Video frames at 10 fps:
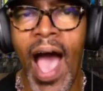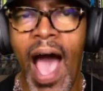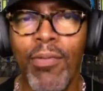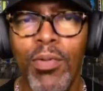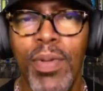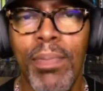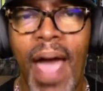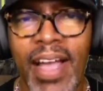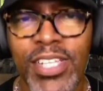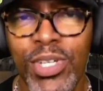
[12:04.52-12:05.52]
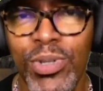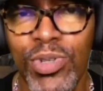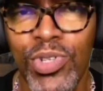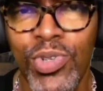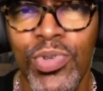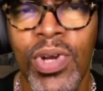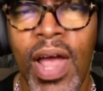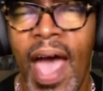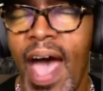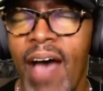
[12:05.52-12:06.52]
I will be back to you soon
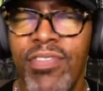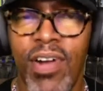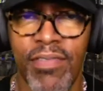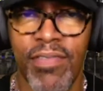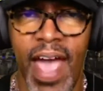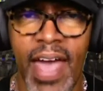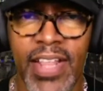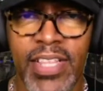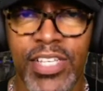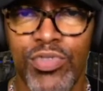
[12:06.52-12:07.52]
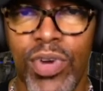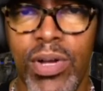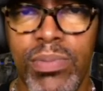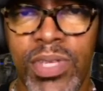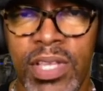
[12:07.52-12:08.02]
after I've added the drums,